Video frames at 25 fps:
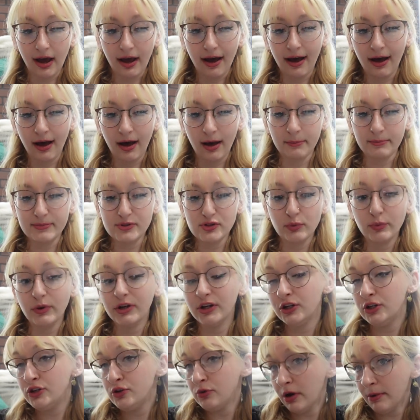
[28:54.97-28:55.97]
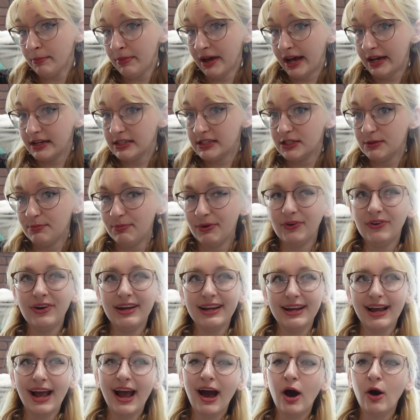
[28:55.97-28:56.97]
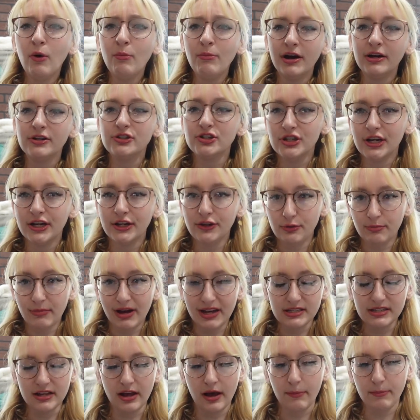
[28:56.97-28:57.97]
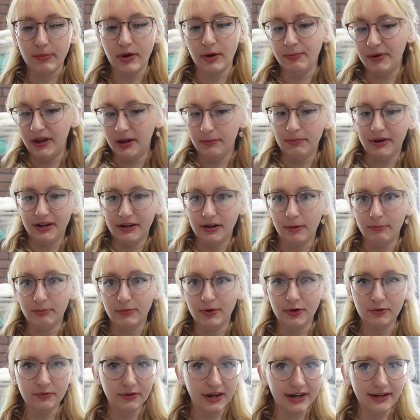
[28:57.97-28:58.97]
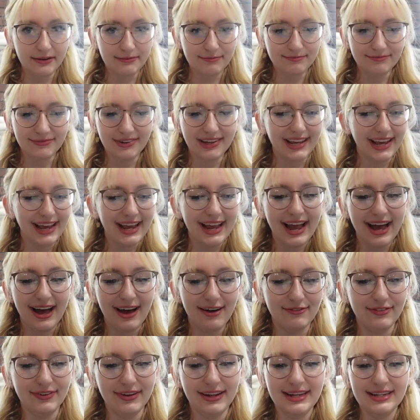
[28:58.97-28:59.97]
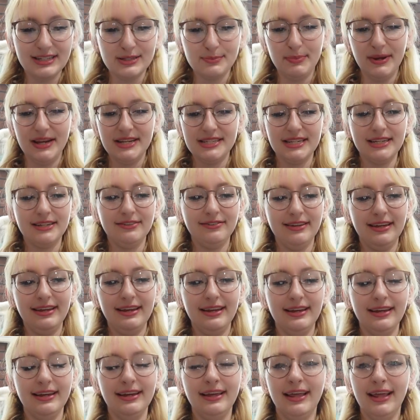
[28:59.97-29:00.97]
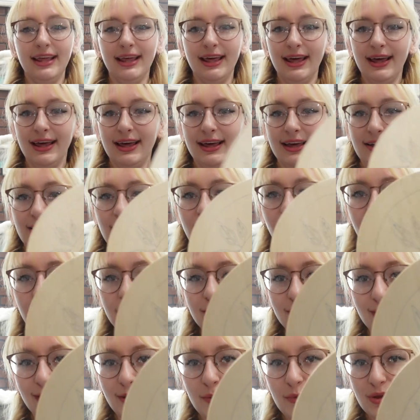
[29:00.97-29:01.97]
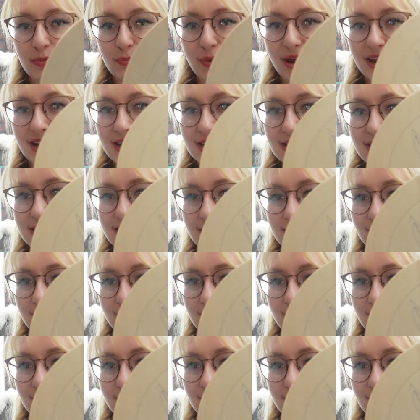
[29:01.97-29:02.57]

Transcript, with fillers: Um, so we're gonna do our best, but like how much can you mess up a paint by number, right? Like I have, it's basically coloring with paint.